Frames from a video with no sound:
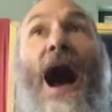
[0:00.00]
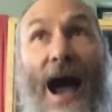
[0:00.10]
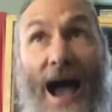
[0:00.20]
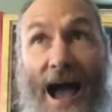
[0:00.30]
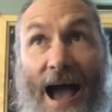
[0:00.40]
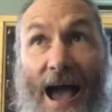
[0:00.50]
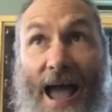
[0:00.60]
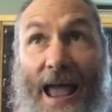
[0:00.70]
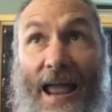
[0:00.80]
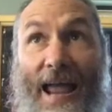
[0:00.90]

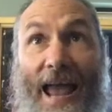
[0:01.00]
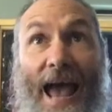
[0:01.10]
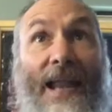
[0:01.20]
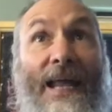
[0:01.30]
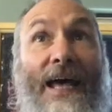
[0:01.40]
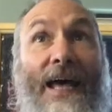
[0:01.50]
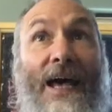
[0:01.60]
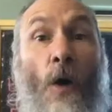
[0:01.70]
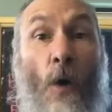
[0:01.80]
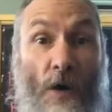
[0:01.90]
I had a
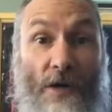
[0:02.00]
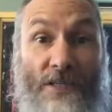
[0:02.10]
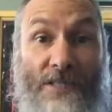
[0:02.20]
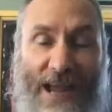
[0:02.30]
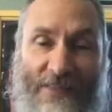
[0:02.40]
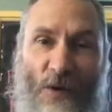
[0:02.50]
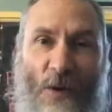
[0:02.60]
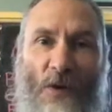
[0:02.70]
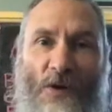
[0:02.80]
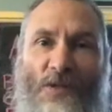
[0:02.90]
horse, and the
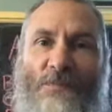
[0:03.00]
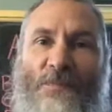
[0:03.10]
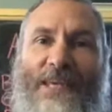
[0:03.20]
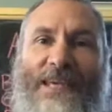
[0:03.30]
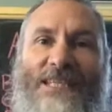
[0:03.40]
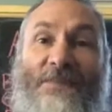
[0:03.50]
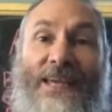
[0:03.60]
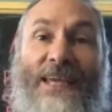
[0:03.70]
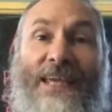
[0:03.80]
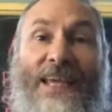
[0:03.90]
horse pleased
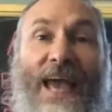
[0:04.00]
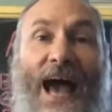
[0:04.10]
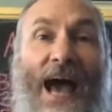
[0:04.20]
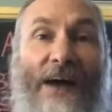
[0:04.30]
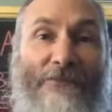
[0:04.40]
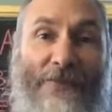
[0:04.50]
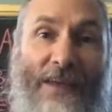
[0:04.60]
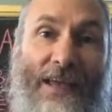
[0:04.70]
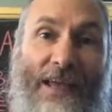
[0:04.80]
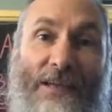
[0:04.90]
me. I
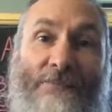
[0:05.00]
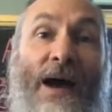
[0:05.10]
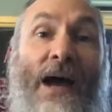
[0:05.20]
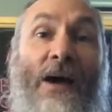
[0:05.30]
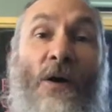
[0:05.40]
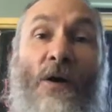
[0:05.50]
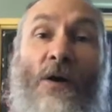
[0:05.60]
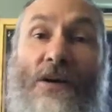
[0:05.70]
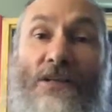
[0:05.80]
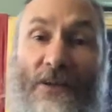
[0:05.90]
fed my
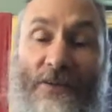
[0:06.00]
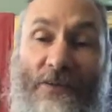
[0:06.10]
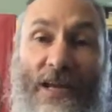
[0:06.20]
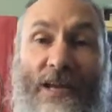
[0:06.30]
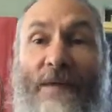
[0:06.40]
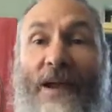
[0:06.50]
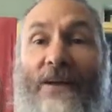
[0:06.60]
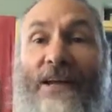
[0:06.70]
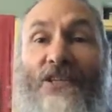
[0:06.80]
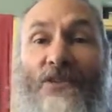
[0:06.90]
horse on the
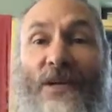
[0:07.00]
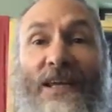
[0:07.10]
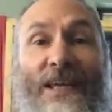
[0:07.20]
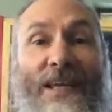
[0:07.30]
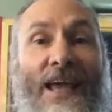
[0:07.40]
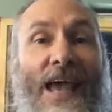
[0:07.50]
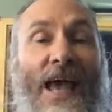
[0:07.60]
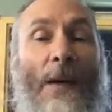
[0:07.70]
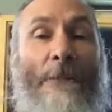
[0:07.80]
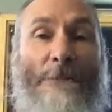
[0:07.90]
greenberry tree.
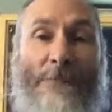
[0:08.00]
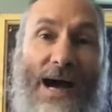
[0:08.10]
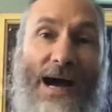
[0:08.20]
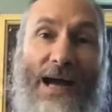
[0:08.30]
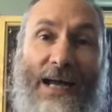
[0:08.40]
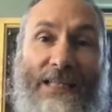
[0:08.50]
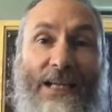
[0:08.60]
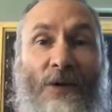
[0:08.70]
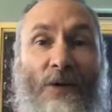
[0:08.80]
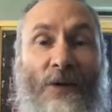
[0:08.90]
My
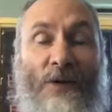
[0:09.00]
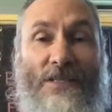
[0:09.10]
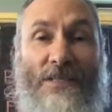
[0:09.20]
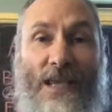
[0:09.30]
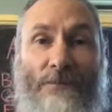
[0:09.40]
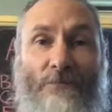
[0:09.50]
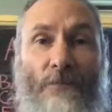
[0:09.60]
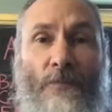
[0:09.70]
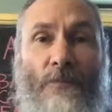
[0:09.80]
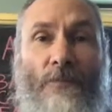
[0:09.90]
little horse said,
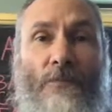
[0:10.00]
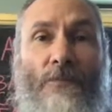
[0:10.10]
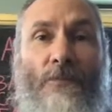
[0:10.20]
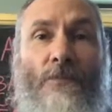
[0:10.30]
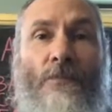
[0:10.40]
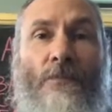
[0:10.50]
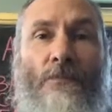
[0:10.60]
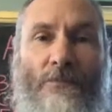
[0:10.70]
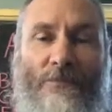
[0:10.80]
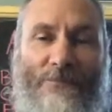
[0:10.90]

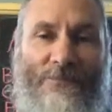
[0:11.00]
mm.